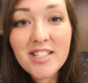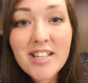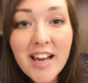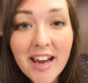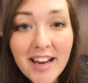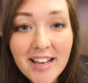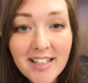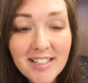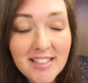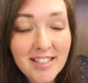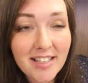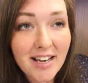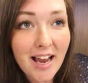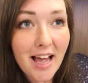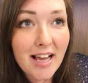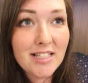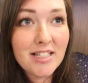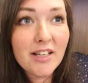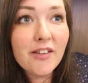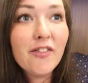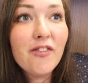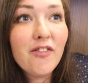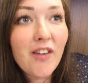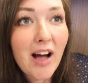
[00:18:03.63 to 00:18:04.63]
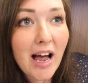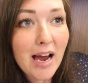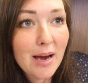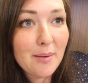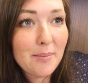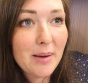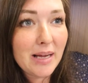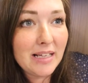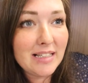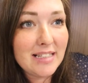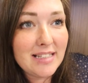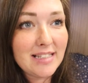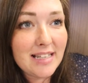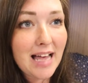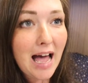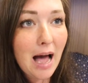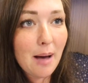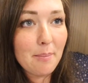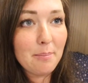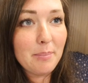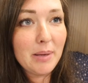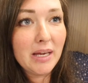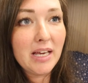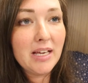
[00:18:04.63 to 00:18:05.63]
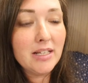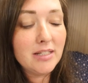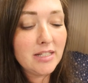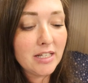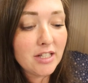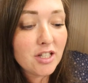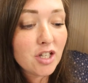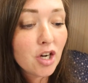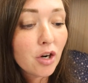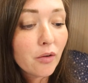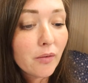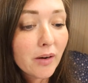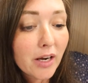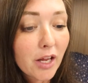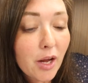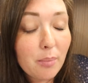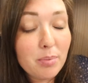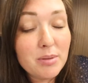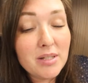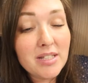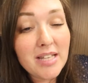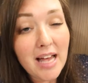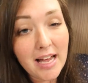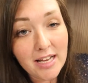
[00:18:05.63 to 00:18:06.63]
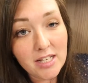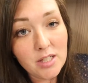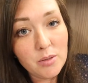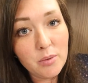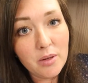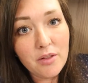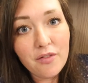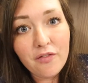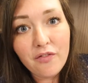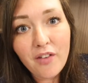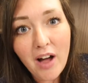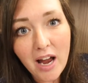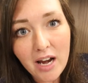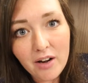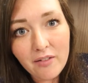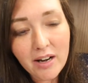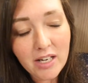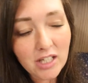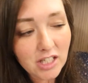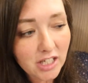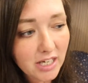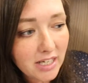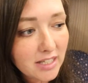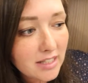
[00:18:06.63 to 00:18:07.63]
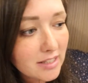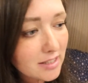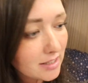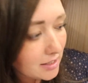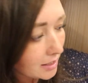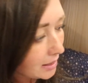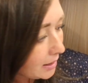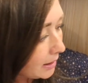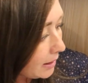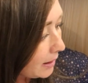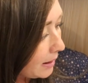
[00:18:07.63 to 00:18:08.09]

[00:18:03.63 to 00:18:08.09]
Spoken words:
Jace tonight to Fireman Sam because he's currently obsessed with fire engines